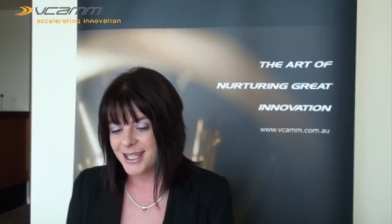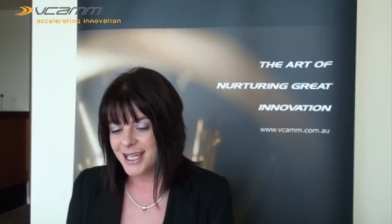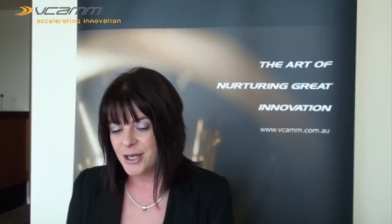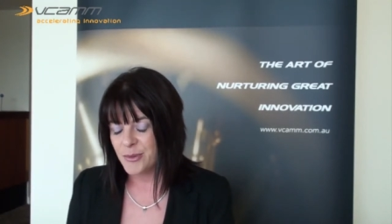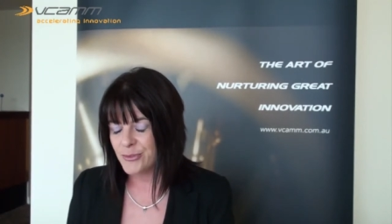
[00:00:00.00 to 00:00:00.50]

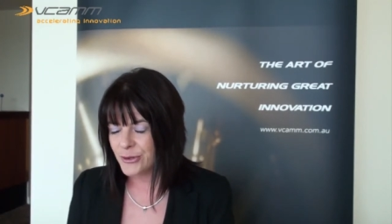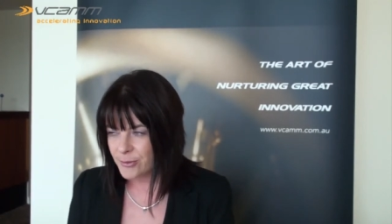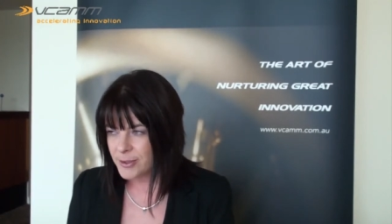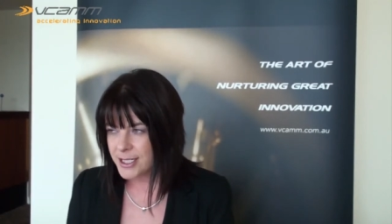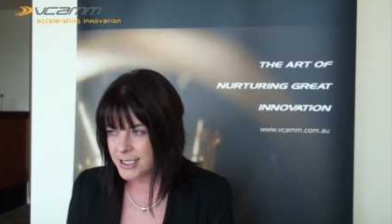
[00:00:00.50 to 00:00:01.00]
The
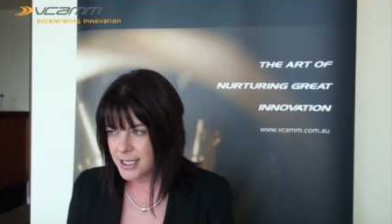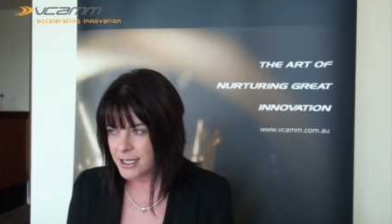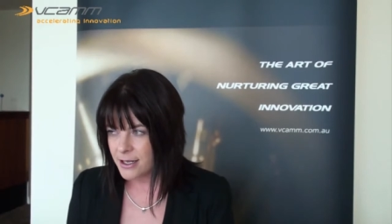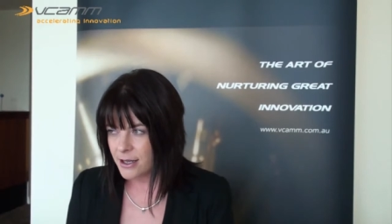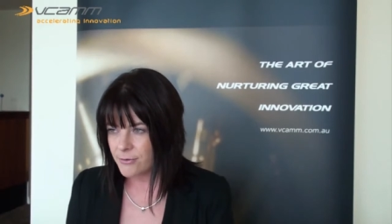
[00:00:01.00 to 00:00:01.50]
properties
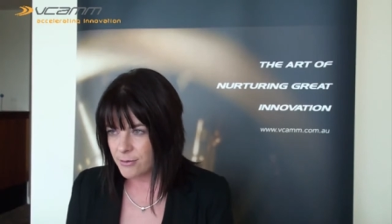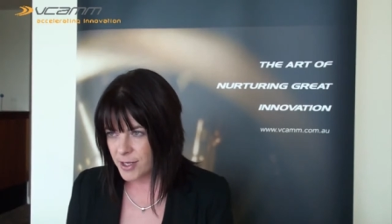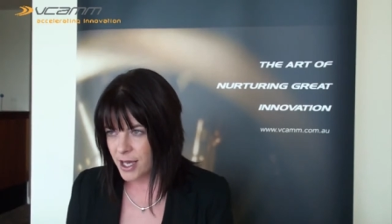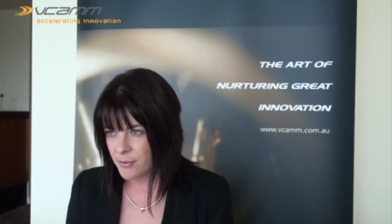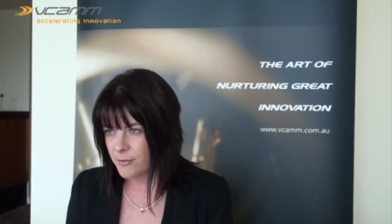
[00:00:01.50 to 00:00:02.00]
that you get
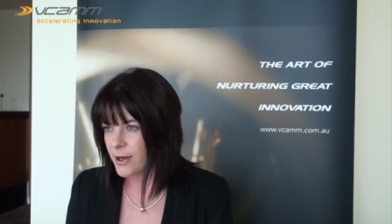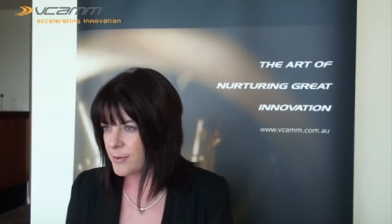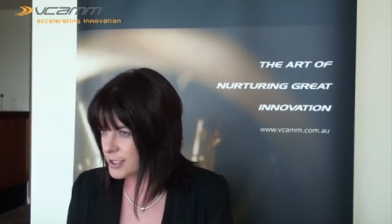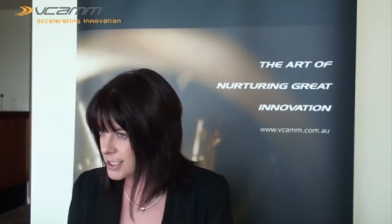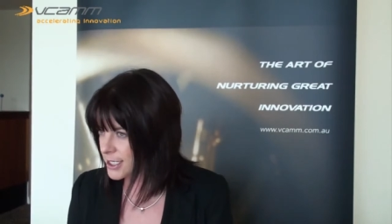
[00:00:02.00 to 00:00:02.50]
from carbon
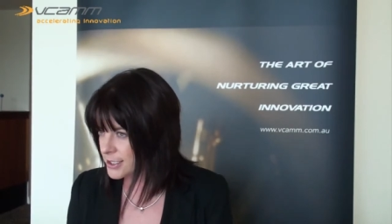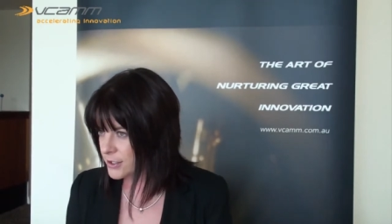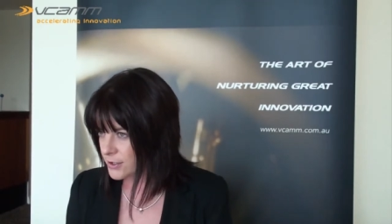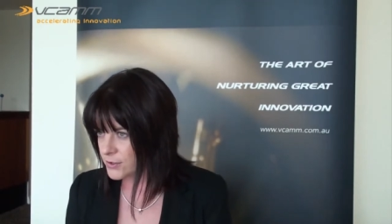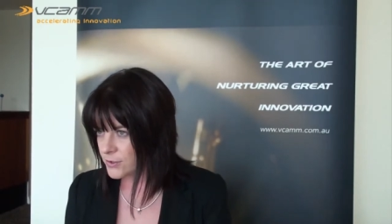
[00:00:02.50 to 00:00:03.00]
fibre, the
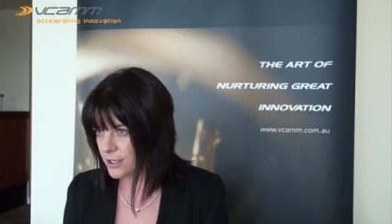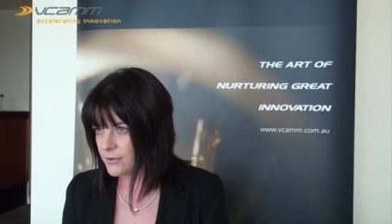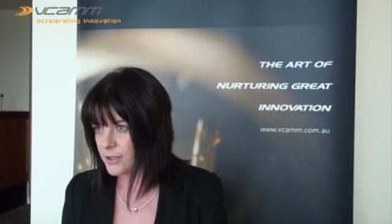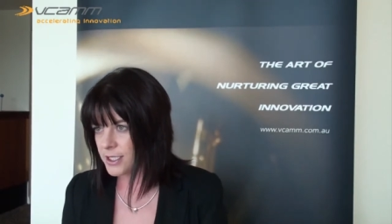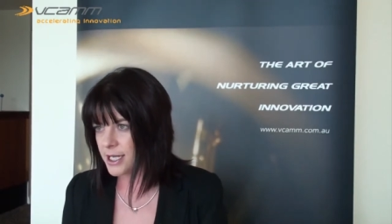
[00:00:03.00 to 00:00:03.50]
tensile
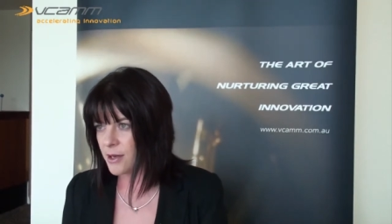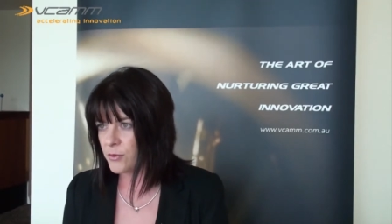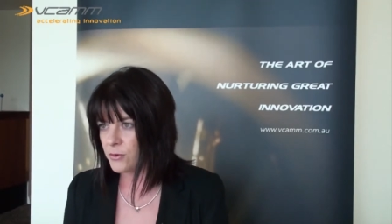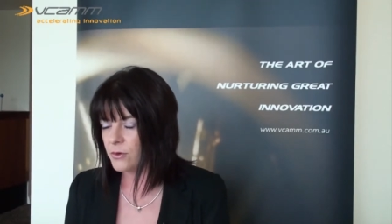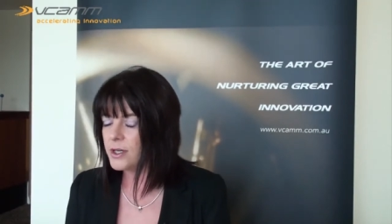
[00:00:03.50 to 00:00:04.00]
strength for
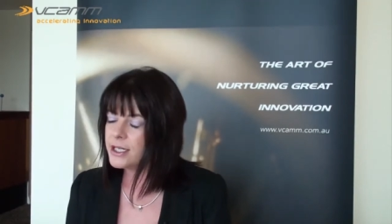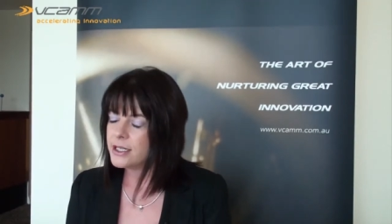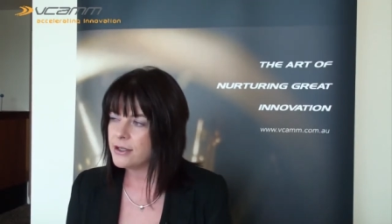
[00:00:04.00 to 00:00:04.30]
example,